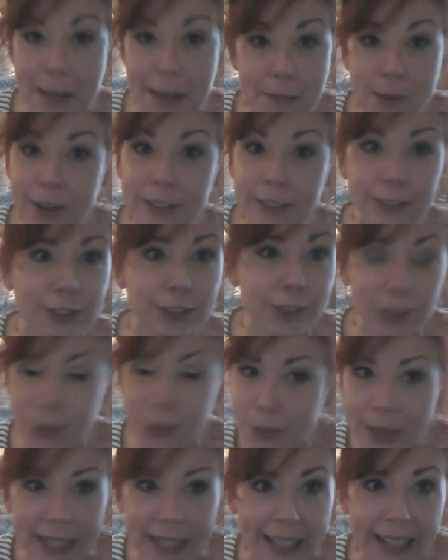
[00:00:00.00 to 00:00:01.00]
on
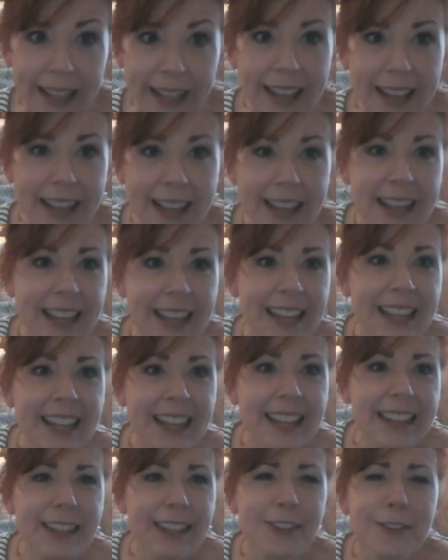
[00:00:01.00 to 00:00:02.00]
doing.
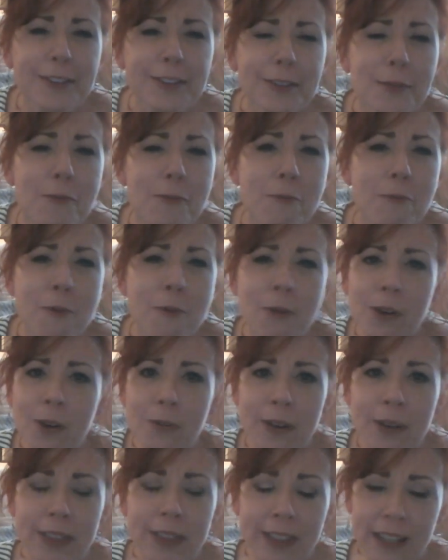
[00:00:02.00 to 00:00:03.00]
There is a war
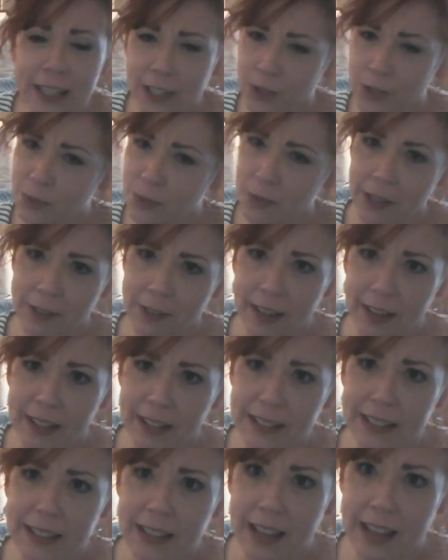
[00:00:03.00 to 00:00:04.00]
within each one of
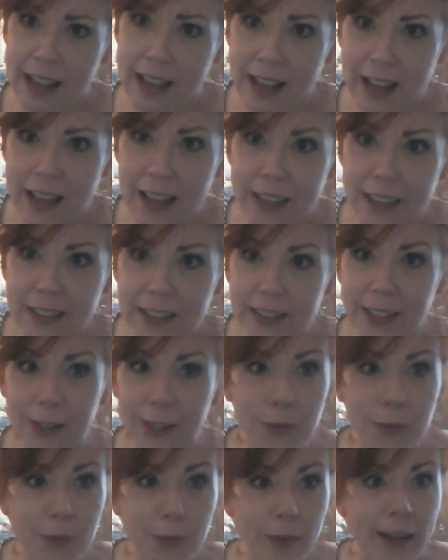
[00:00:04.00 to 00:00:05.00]
us. The
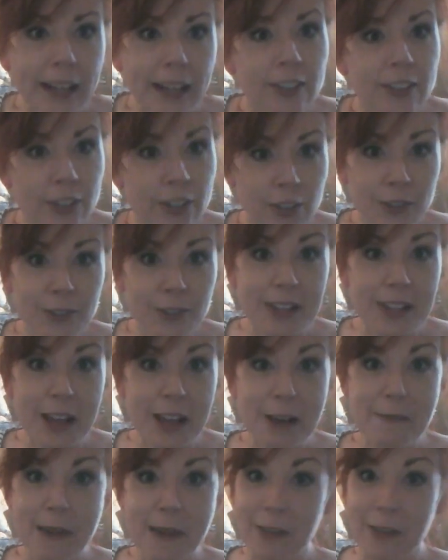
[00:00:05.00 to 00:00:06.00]
great news
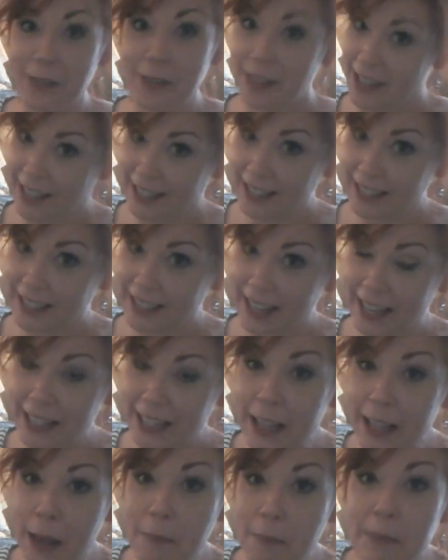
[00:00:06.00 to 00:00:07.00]
about this is
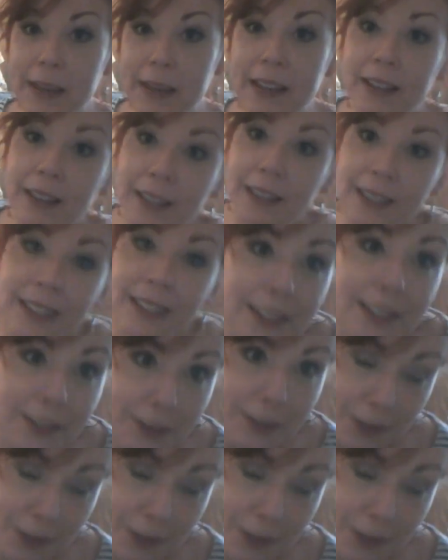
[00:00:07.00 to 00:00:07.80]
that because there's